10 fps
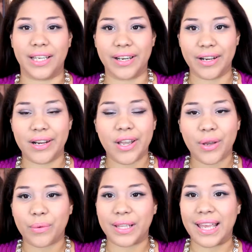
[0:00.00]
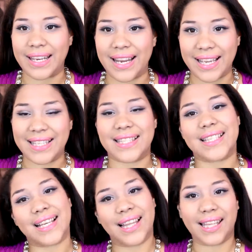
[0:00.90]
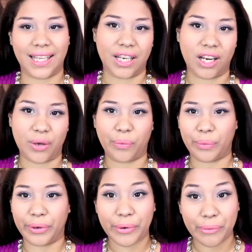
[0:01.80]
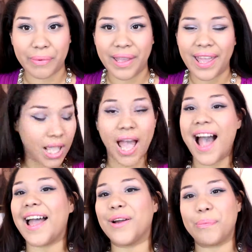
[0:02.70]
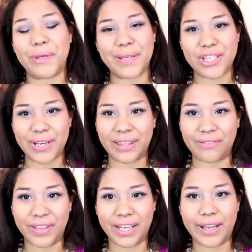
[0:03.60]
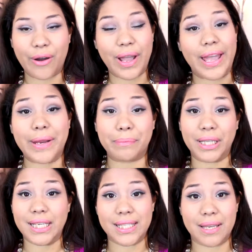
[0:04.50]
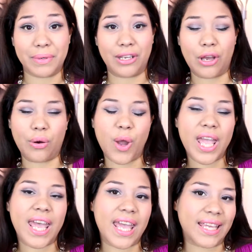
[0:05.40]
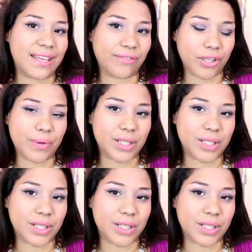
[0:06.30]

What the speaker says: year with a nice clean room. I hope you enjoyed the video, and please let me know if you